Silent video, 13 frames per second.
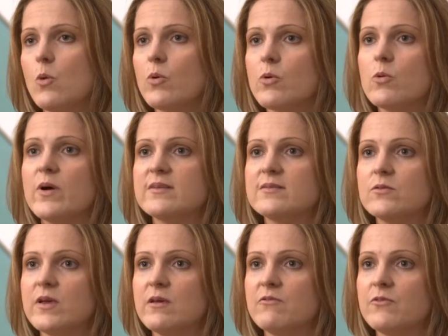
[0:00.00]
We're always
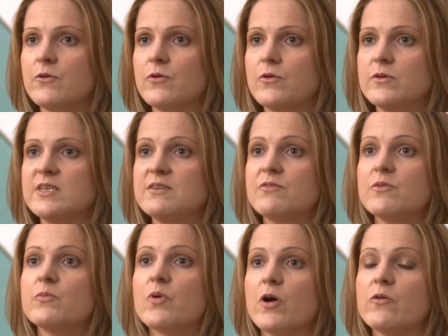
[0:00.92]
looking for
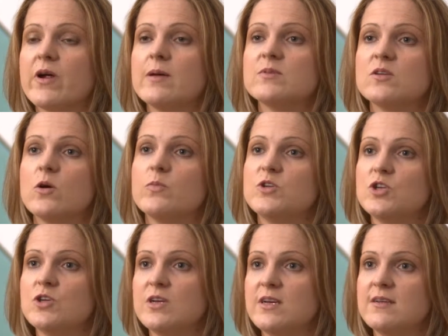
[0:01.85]
different programs and
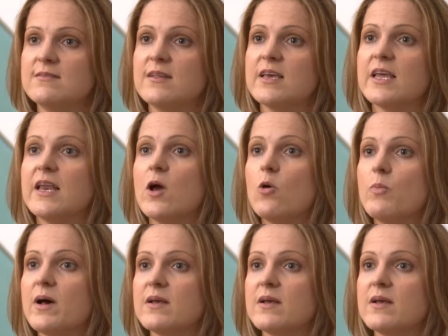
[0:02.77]
opportunities that can help